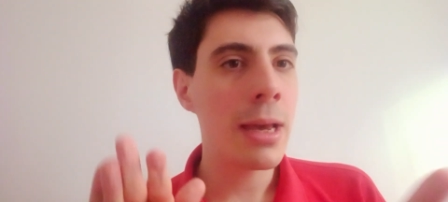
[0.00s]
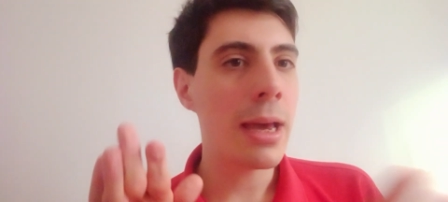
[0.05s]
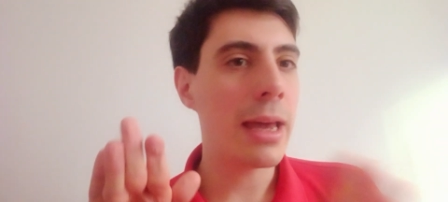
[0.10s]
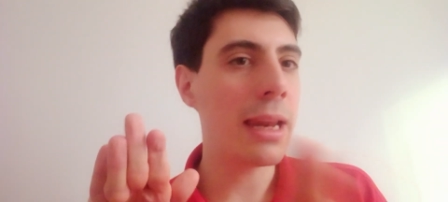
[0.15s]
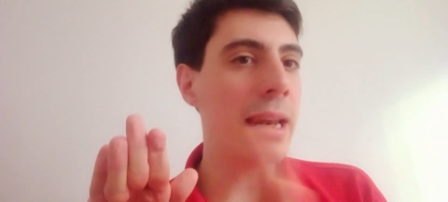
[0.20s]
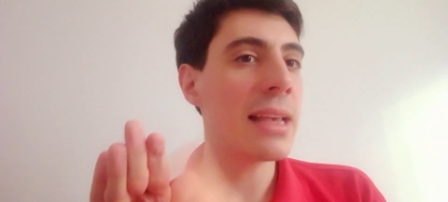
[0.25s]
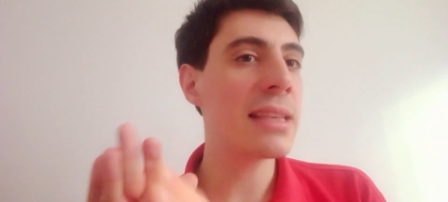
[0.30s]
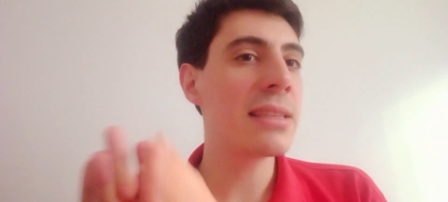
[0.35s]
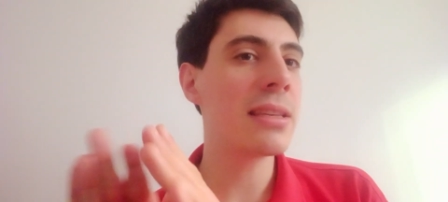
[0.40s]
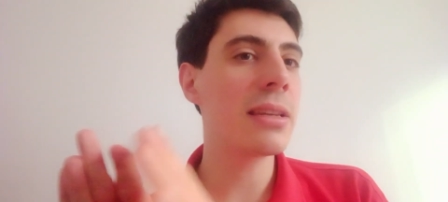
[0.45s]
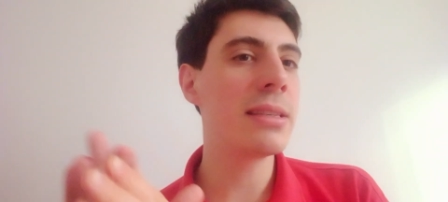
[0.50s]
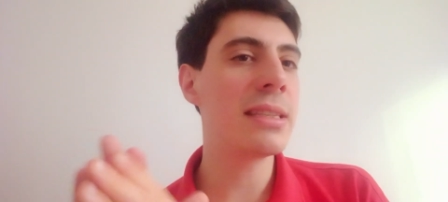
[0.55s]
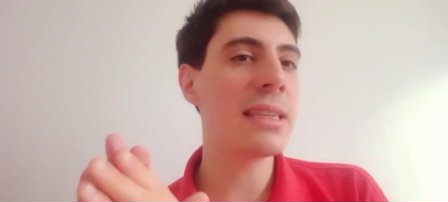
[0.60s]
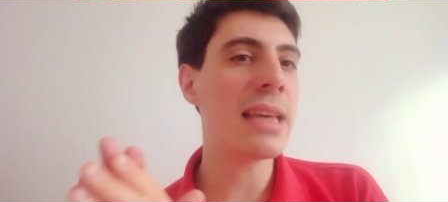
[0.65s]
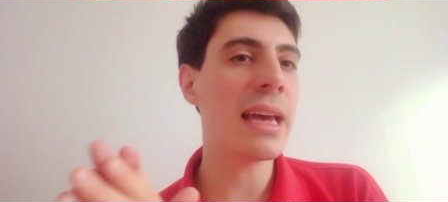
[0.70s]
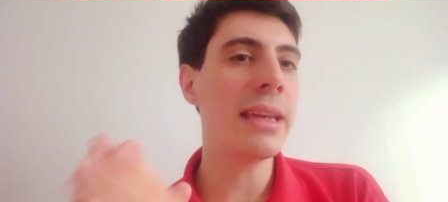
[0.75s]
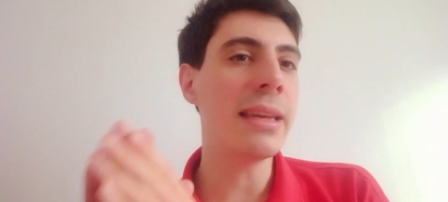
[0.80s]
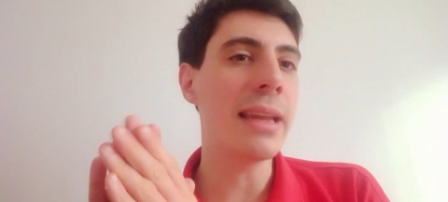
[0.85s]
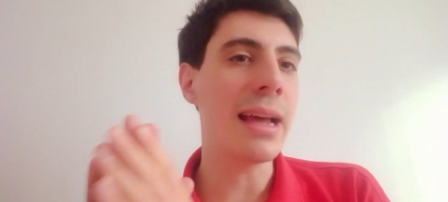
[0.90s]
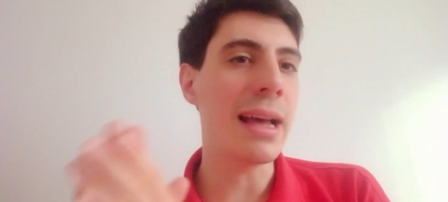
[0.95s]
He doesn't
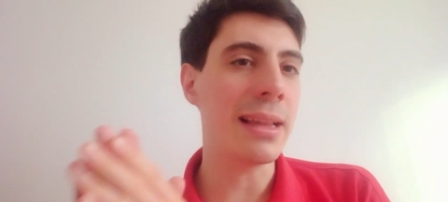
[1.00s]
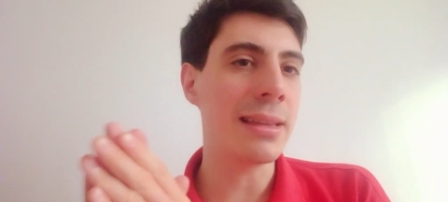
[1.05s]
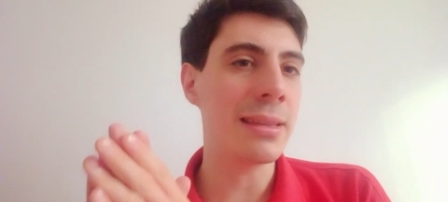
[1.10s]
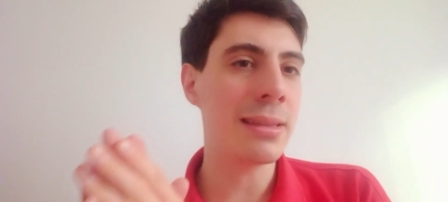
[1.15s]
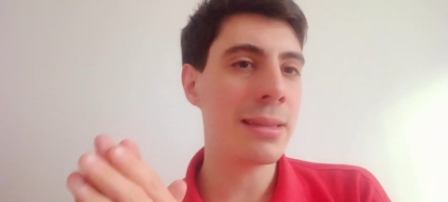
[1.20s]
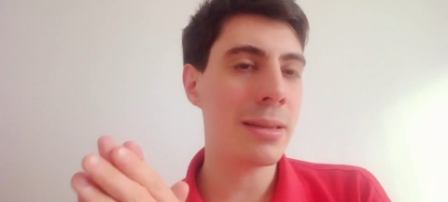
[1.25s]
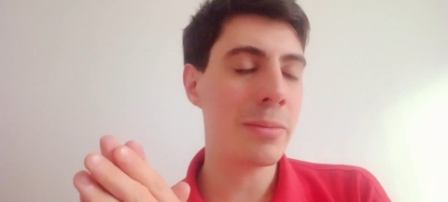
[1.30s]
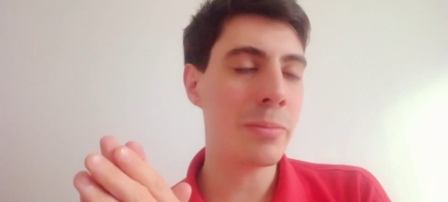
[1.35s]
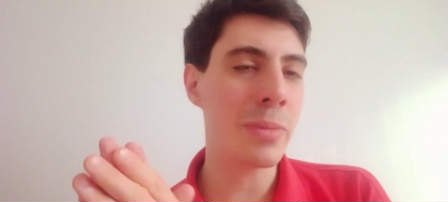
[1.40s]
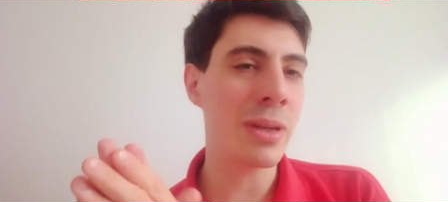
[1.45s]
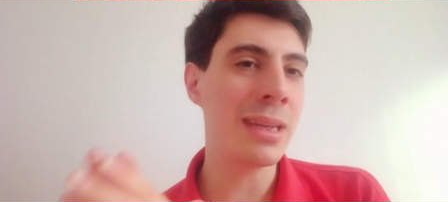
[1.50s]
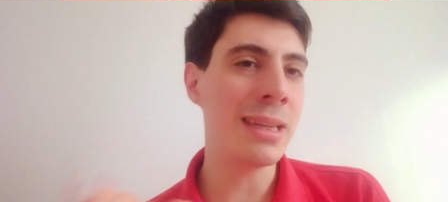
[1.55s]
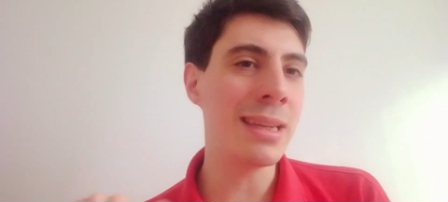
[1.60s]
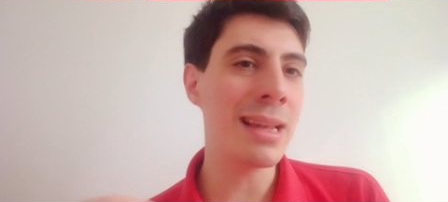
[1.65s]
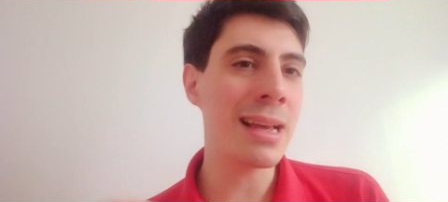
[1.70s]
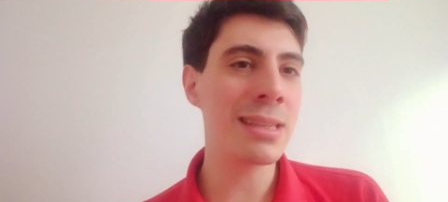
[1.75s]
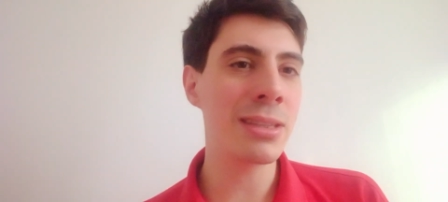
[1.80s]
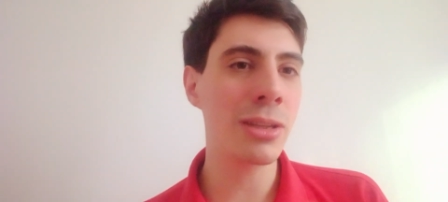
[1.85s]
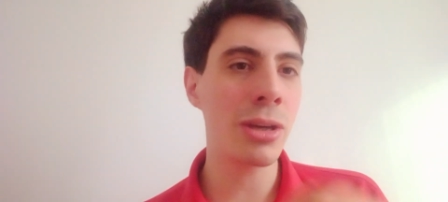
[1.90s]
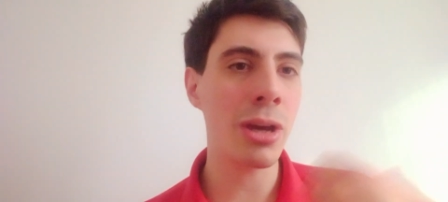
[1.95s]
say that, but he
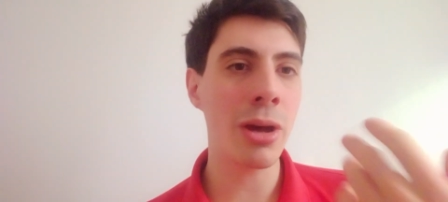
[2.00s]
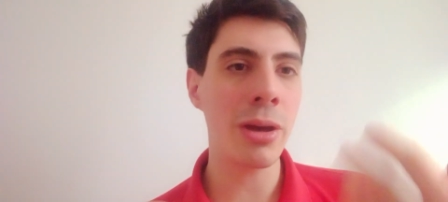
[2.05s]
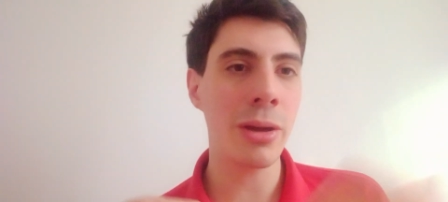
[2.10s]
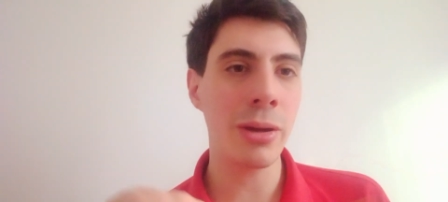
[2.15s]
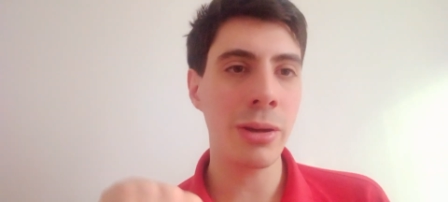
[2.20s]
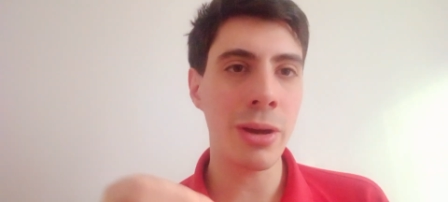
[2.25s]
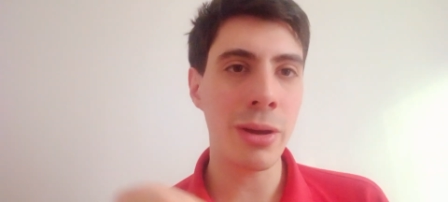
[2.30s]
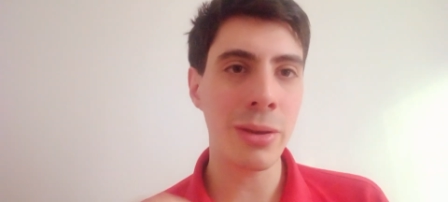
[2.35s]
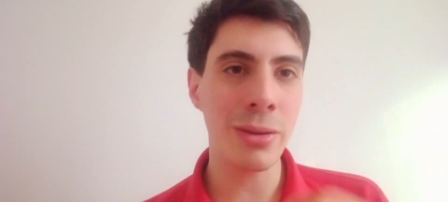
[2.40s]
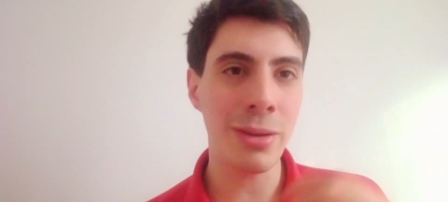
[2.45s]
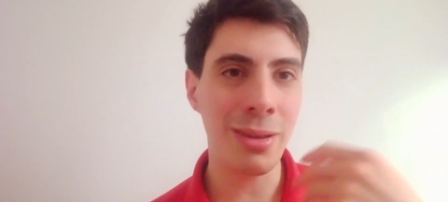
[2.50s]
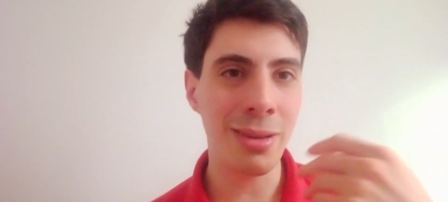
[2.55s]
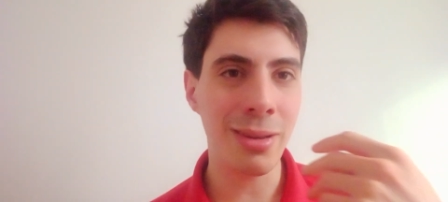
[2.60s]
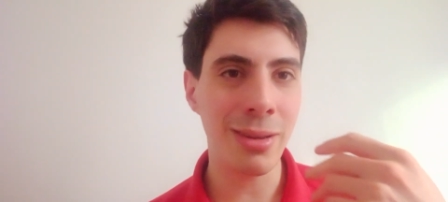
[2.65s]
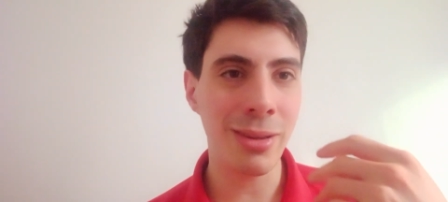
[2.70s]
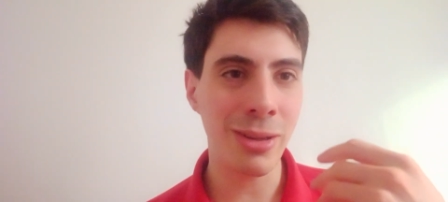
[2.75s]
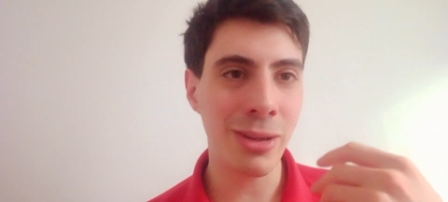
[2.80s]
does go go